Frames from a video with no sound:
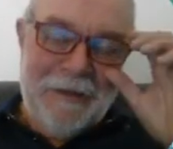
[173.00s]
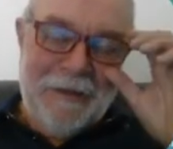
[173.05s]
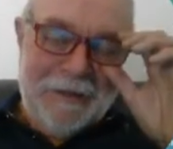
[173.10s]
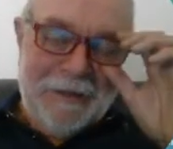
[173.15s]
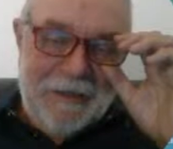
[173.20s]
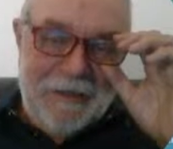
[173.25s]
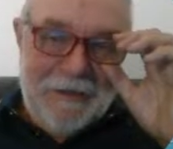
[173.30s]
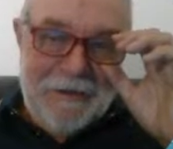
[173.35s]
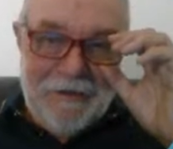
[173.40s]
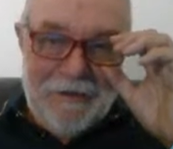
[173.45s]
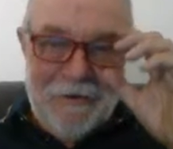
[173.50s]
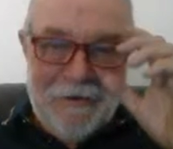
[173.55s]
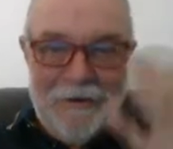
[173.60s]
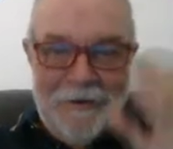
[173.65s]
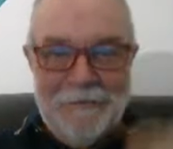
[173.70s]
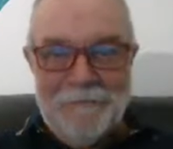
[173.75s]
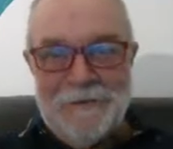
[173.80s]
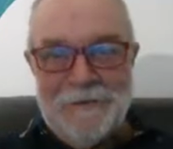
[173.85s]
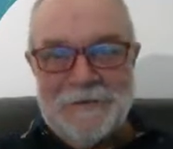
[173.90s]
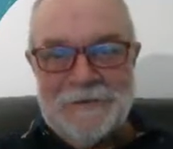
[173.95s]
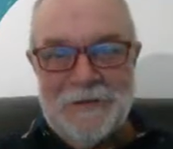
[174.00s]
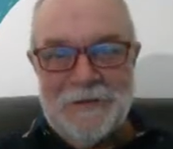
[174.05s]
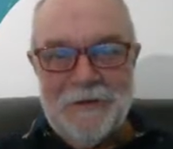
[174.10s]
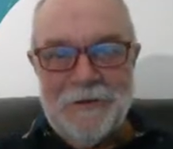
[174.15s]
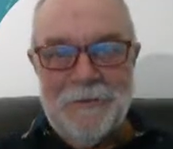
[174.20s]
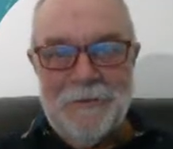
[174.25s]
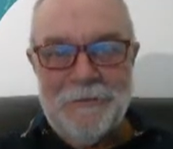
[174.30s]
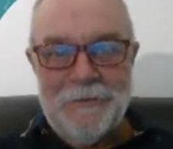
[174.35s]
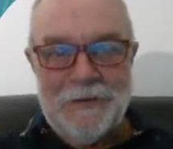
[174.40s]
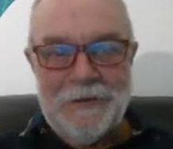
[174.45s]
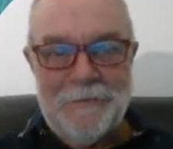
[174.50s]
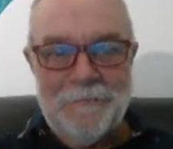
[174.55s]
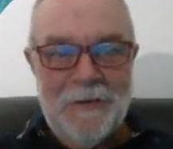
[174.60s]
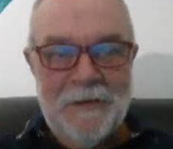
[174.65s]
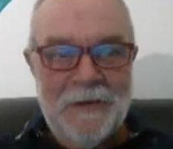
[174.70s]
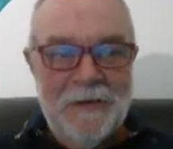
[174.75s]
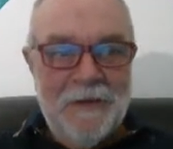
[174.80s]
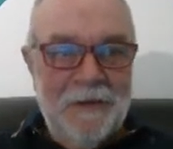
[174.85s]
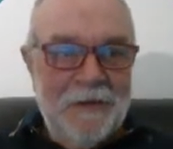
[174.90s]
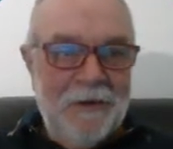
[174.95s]
Okay, all
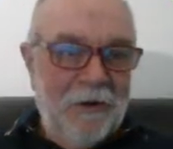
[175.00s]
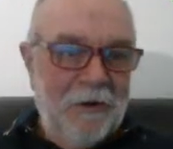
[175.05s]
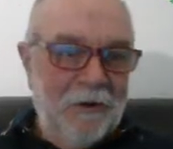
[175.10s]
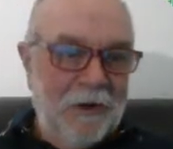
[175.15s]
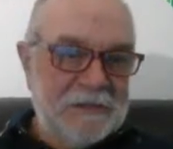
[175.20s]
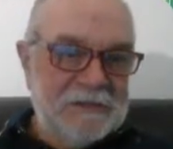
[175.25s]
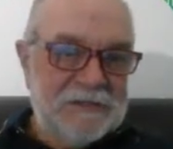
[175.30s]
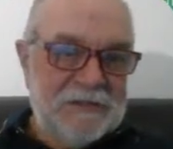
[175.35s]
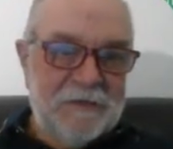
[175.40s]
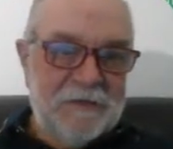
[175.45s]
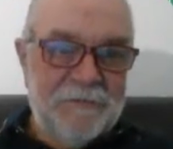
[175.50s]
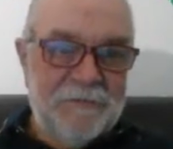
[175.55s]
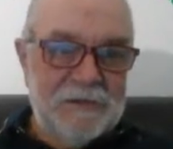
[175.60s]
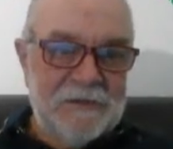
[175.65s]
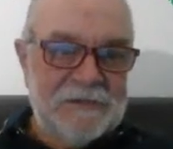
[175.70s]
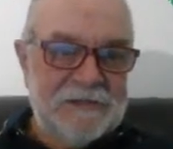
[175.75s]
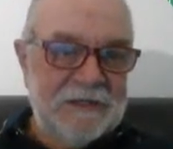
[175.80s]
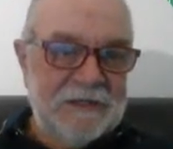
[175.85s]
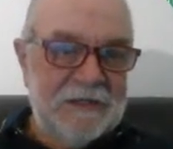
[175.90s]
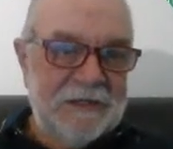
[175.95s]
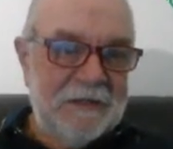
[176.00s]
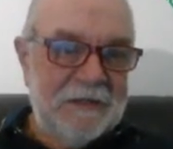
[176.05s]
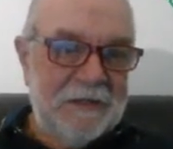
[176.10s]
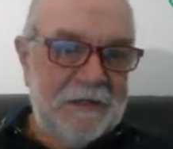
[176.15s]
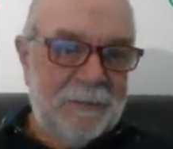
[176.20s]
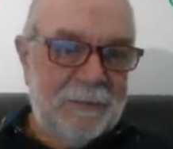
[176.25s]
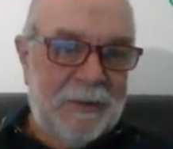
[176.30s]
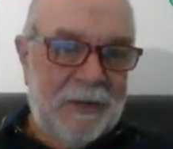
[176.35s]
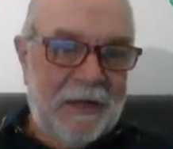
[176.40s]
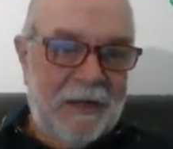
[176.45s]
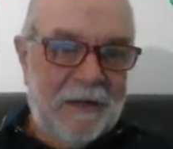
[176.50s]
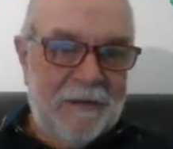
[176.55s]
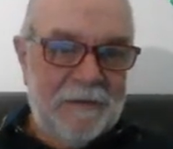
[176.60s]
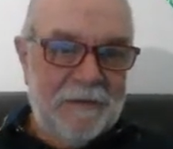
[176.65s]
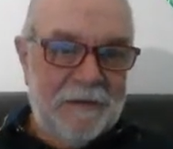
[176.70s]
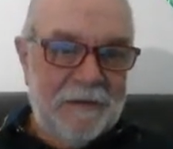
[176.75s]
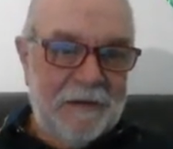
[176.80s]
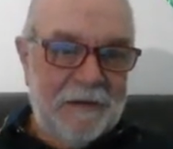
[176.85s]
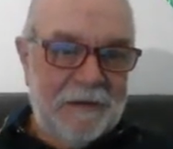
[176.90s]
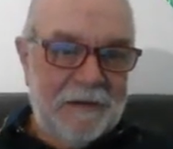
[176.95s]
right. So the first thing about
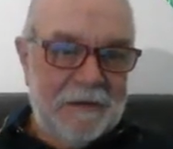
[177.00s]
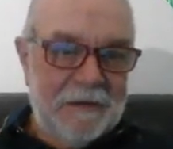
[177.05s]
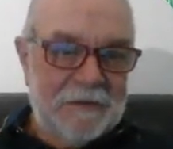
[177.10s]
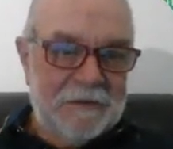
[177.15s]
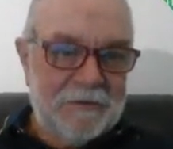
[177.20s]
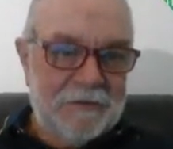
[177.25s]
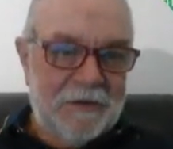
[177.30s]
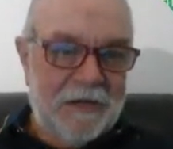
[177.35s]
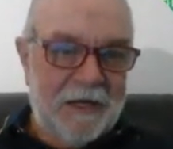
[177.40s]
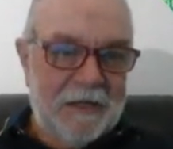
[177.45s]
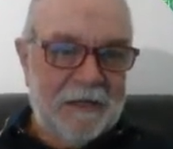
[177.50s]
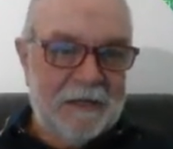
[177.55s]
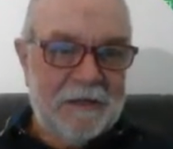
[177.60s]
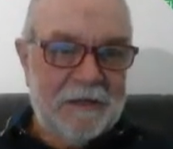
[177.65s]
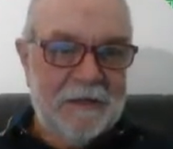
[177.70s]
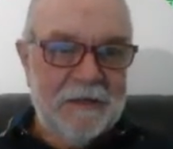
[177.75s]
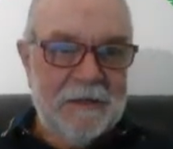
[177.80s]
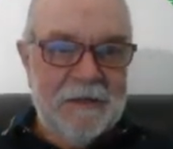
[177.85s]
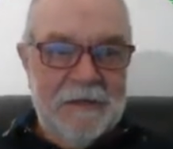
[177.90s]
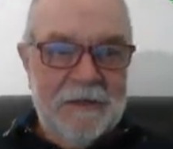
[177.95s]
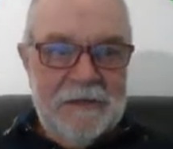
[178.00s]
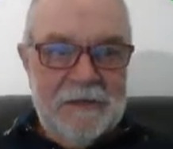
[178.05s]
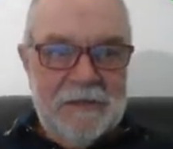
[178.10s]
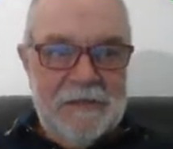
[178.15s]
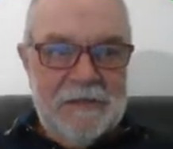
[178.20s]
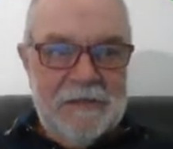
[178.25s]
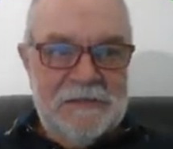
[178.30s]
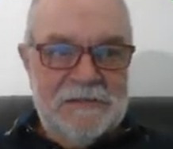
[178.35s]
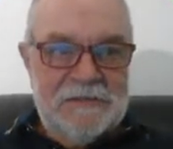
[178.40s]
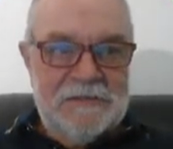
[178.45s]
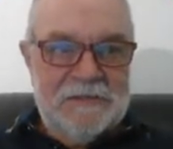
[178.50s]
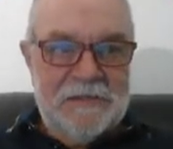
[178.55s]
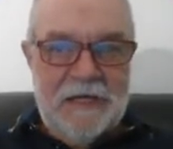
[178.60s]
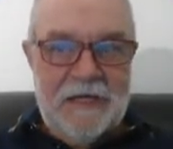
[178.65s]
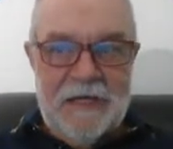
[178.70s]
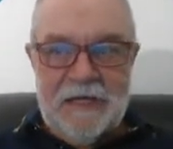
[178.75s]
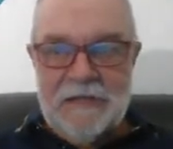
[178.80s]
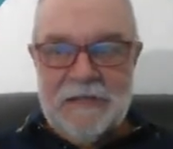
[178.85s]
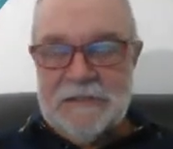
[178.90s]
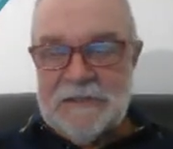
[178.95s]
the tracker is
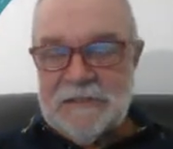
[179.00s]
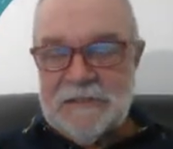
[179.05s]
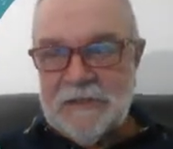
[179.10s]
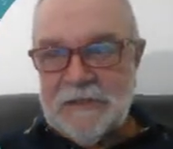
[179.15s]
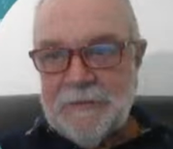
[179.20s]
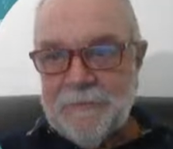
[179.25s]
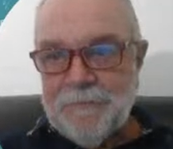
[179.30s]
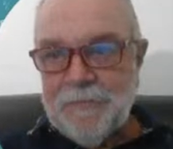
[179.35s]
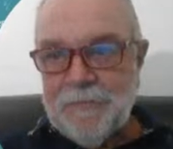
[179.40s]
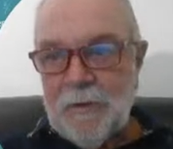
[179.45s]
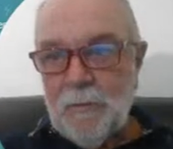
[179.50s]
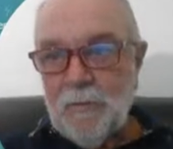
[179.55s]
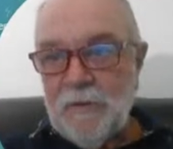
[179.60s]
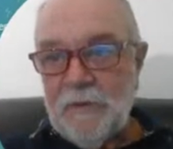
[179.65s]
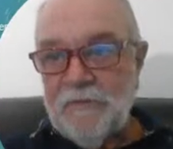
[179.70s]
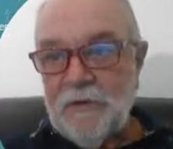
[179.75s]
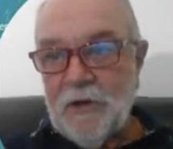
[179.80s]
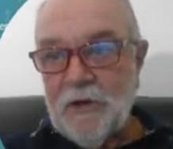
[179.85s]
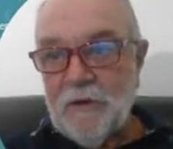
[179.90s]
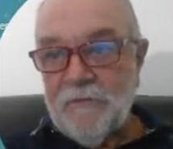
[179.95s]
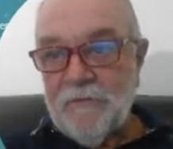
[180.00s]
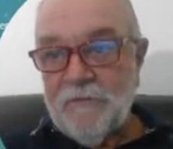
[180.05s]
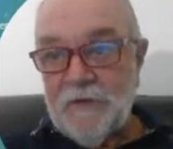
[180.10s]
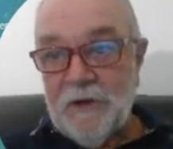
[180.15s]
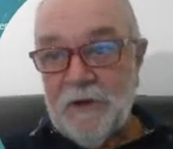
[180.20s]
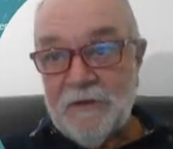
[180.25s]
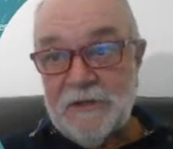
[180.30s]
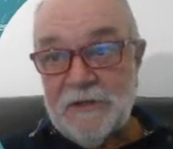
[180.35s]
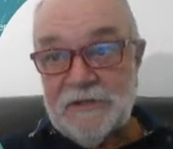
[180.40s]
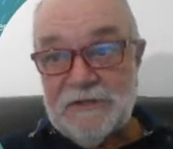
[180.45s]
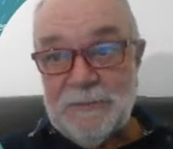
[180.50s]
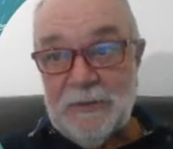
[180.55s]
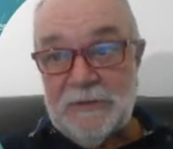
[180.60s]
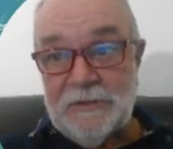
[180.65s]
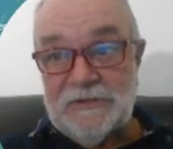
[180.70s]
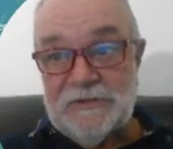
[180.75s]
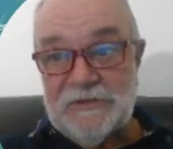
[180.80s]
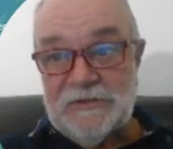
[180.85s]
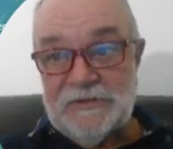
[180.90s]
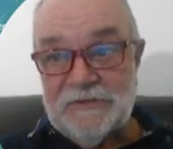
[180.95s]
that we've got various
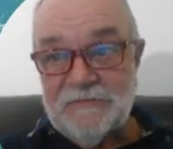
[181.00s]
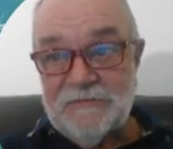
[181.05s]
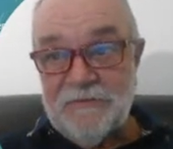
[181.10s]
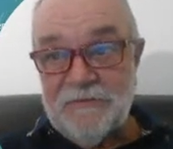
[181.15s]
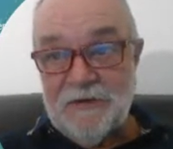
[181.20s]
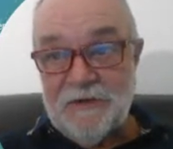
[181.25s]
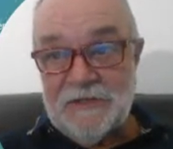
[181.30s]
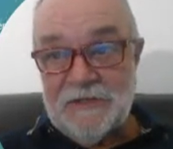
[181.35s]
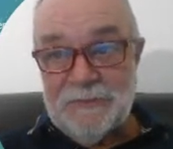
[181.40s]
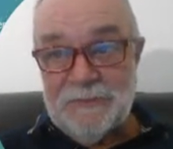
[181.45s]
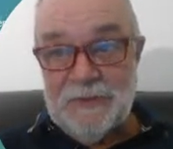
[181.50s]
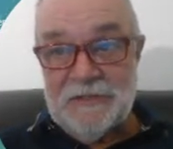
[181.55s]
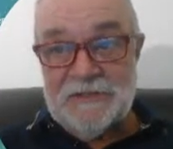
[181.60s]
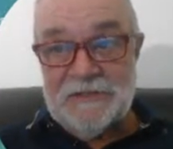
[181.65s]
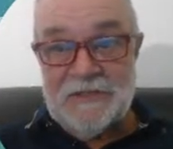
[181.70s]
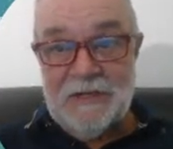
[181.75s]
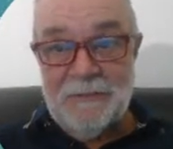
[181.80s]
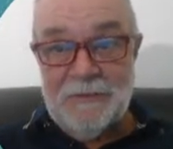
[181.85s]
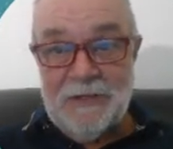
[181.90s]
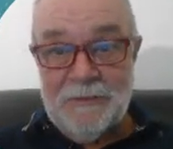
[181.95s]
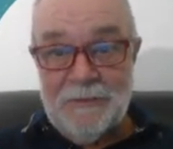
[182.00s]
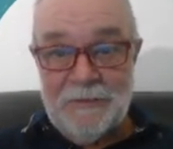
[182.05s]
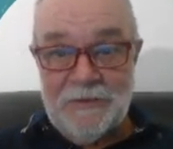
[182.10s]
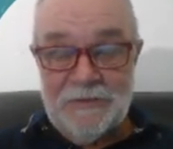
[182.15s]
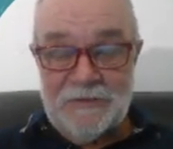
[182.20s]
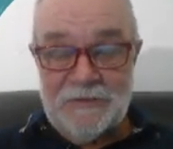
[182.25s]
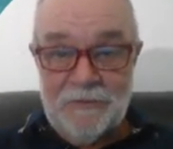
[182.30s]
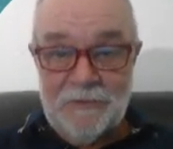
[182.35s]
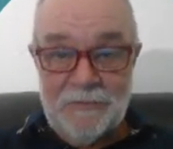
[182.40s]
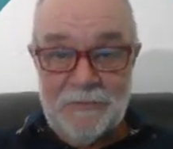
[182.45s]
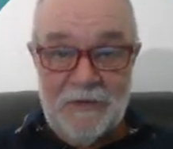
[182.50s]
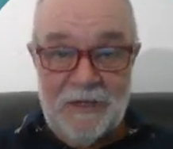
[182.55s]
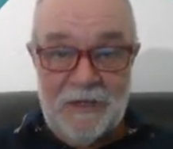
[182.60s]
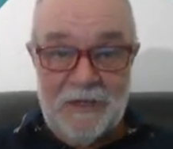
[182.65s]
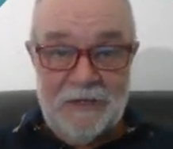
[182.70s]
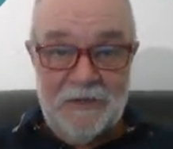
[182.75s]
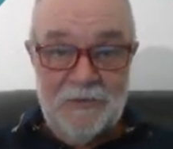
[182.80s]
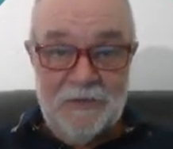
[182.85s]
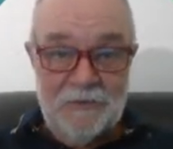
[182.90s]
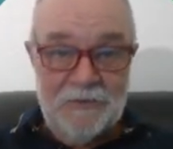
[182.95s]
sponsors and various bits coming up on the top right
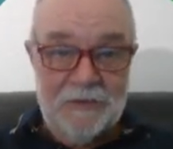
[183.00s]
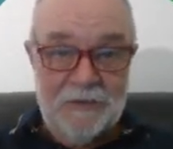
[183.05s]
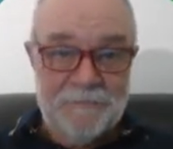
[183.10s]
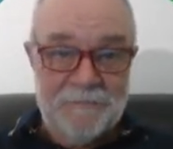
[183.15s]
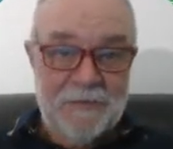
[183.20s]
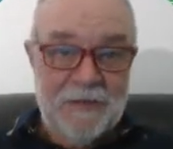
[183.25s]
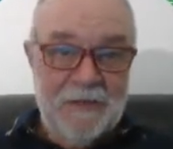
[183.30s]
hand corner.